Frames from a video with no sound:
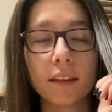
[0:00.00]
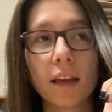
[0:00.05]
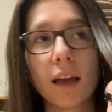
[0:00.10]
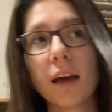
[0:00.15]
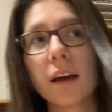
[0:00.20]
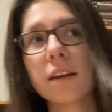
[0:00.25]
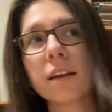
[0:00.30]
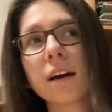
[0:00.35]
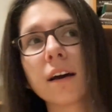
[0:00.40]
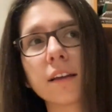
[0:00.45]

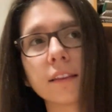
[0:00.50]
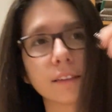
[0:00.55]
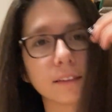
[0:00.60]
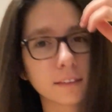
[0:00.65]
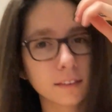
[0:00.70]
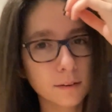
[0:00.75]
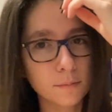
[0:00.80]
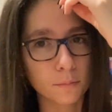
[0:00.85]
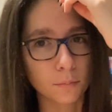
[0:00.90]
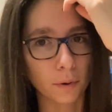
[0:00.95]
And I
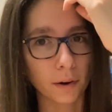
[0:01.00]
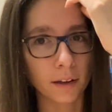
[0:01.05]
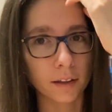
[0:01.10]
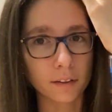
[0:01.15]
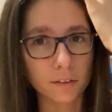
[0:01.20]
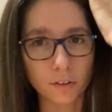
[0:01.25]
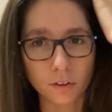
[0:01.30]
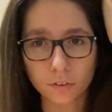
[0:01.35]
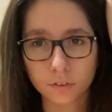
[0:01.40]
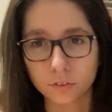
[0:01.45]
think that
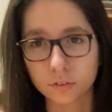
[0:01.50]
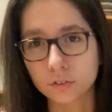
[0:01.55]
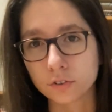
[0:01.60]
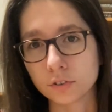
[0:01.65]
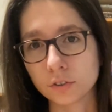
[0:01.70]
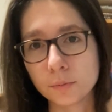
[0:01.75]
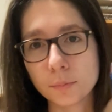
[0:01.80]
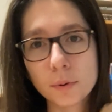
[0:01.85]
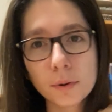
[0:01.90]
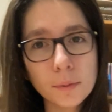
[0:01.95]
breaks are
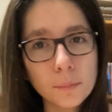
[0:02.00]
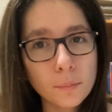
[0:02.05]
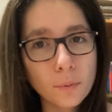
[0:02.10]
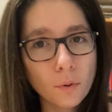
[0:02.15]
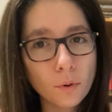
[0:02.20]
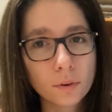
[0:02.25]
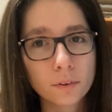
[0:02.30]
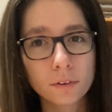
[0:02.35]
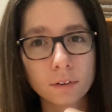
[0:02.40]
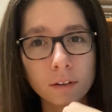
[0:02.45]
super
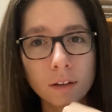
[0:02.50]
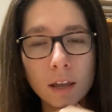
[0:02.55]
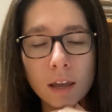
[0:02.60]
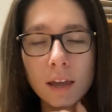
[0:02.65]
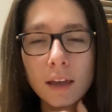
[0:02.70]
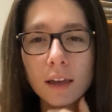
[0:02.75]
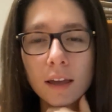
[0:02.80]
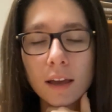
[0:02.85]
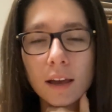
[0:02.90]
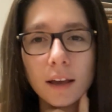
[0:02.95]
important.
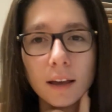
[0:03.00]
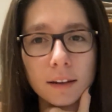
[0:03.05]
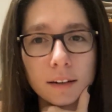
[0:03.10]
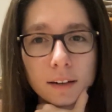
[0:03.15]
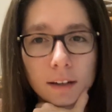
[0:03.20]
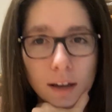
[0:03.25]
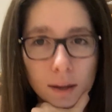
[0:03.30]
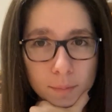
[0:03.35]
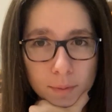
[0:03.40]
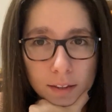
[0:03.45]

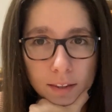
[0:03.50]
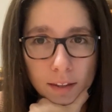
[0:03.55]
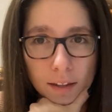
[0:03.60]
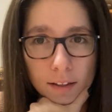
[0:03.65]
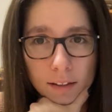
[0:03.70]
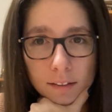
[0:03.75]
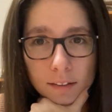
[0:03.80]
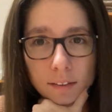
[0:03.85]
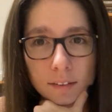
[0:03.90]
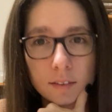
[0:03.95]
And I mean,
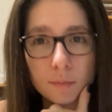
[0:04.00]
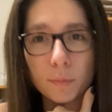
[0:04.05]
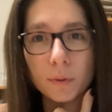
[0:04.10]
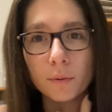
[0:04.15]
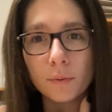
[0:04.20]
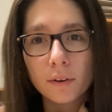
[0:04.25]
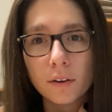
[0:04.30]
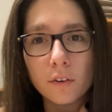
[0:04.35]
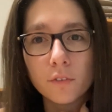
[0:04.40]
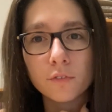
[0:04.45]
like, let's be
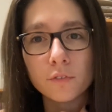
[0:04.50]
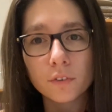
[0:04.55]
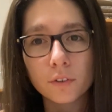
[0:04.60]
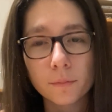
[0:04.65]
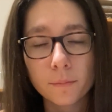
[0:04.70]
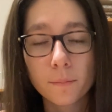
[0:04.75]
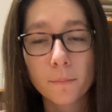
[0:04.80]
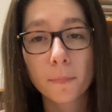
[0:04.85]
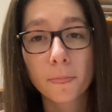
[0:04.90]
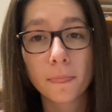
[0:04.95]
real,
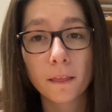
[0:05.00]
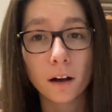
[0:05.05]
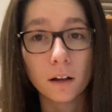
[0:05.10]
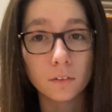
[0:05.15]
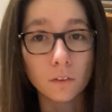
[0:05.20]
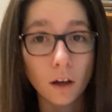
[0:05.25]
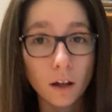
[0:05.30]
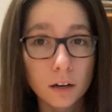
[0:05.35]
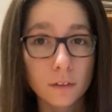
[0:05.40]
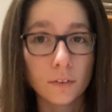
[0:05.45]
for a
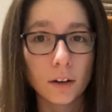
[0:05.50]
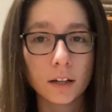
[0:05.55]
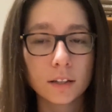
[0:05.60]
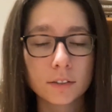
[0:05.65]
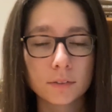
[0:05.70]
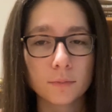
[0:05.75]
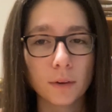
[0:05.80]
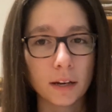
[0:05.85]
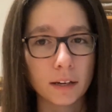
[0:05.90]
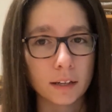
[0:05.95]
lot of
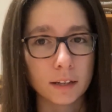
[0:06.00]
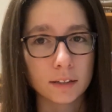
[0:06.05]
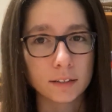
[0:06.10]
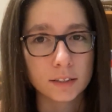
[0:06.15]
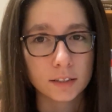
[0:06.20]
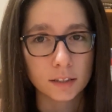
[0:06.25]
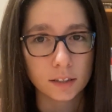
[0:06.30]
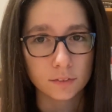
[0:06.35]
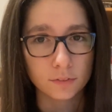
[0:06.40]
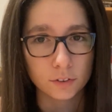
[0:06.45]
us, writing
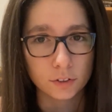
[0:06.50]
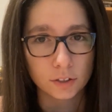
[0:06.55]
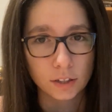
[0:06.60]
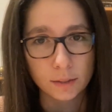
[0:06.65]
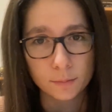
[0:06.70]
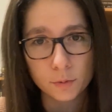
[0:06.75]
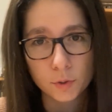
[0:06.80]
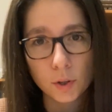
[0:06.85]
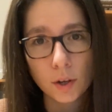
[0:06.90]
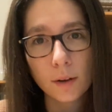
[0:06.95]
isn't our
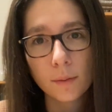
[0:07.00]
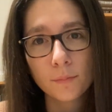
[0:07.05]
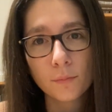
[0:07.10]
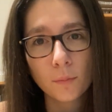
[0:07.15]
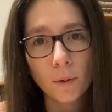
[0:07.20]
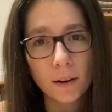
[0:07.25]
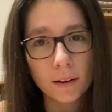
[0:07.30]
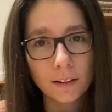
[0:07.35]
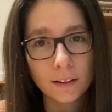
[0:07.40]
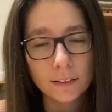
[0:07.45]
full-time job.
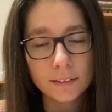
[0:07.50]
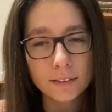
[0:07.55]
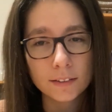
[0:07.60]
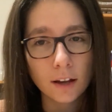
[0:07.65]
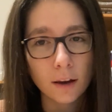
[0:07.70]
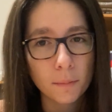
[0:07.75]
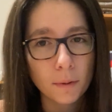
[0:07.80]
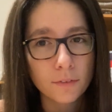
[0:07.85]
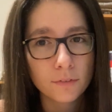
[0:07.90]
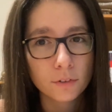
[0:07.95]
Writing is
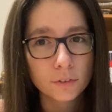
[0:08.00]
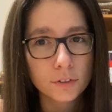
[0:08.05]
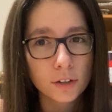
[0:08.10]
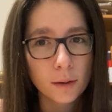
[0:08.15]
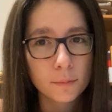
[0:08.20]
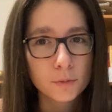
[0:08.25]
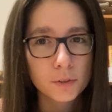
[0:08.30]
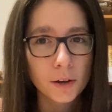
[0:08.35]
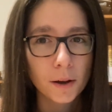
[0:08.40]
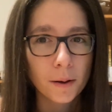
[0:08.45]
not my
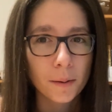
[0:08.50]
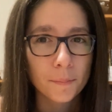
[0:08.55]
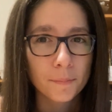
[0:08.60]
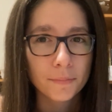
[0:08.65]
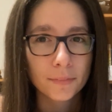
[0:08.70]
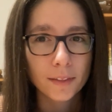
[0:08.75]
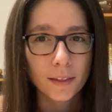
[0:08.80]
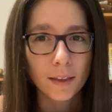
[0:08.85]
full-time job.